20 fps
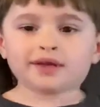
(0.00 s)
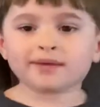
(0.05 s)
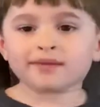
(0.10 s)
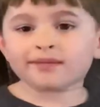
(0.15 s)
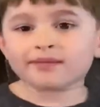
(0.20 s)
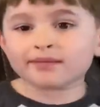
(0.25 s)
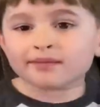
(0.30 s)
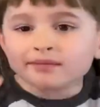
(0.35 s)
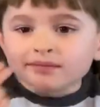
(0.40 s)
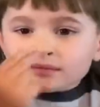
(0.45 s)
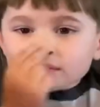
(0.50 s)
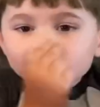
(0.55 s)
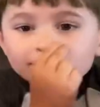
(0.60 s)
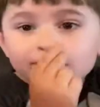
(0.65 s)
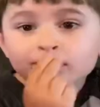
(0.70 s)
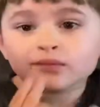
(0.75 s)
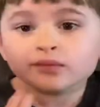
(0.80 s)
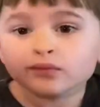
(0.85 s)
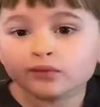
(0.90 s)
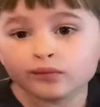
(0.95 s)

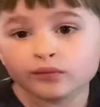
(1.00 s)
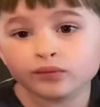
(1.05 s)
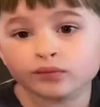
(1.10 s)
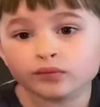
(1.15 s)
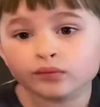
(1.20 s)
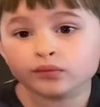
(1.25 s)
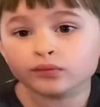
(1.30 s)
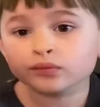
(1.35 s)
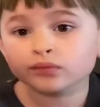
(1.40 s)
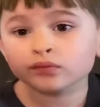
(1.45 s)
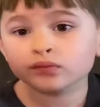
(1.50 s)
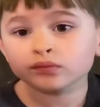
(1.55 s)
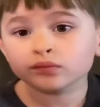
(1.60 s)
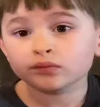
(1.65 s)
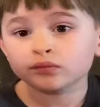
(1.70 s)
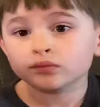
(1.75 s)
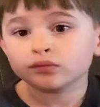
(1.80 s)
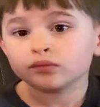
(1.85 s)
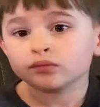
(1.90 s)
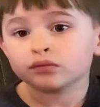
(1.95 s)

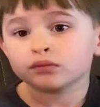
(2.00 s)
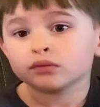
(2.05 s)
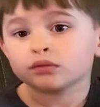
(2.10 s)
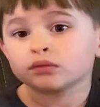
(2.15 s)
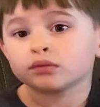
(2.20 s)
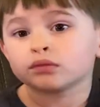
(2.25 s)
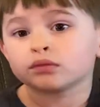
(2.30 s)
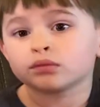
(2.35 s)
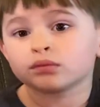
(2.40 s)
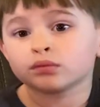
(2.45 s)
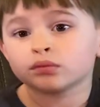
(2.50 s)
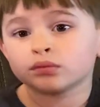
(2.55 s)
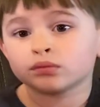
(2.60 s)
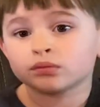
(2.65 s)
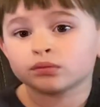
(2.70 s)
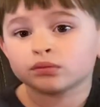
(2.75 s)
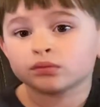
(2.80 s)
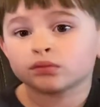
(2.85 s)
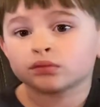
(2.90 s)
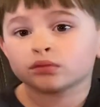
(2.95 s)

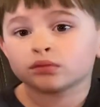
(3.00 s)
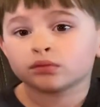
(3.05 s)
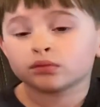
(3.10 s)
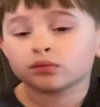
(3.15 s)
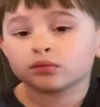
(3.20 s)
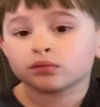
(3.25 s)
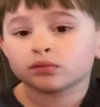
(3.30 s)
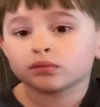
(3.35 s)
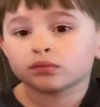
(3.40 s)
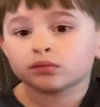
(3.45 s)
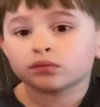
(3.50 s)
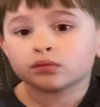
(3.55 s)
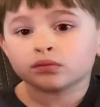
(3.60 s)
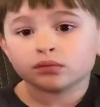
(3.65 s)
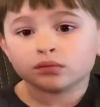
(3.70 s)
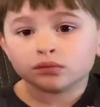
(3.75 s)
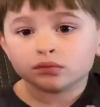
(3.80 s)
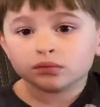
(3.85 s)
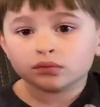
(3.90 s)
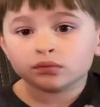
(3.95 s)

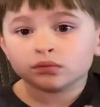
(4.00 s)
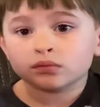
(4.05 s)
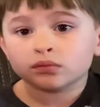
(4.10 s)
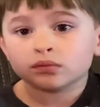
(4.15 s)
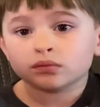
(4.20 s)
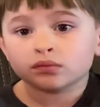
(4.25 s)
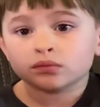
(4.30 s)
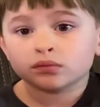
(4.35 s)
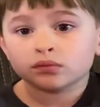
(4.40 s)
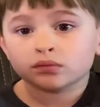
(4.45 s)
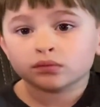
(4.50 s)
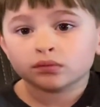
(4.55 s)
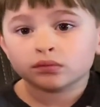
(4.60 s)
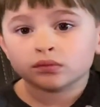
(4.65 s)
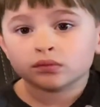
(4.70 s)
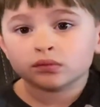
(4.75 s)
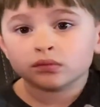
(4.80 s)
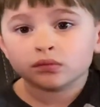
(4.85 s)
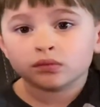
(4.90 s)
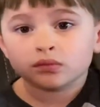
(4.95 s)

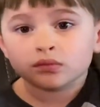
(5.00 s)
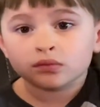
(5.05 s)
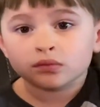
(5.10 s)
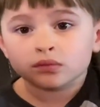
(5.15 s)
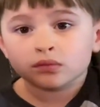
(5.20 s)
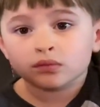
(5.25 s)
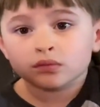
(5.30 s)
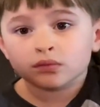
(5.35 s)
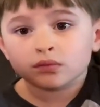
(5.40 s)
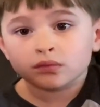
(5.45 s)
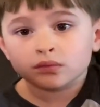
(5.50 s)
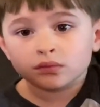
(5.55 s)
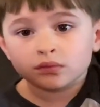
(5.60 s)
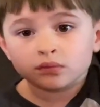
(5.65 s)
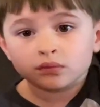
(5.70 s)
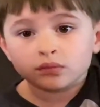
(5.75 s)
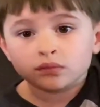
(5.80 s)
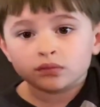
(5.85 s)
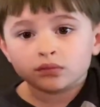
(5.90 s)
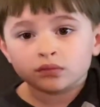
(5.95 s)

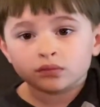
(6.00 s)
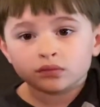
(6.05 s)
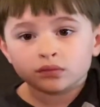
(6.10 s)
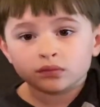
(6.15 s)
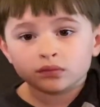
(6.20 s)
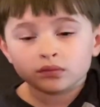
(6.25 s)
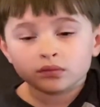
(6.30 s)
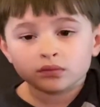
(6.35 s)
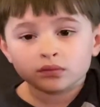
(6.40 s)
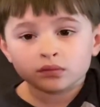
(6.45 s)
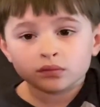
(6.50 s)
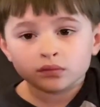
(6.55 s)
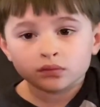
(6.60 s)
[no speech]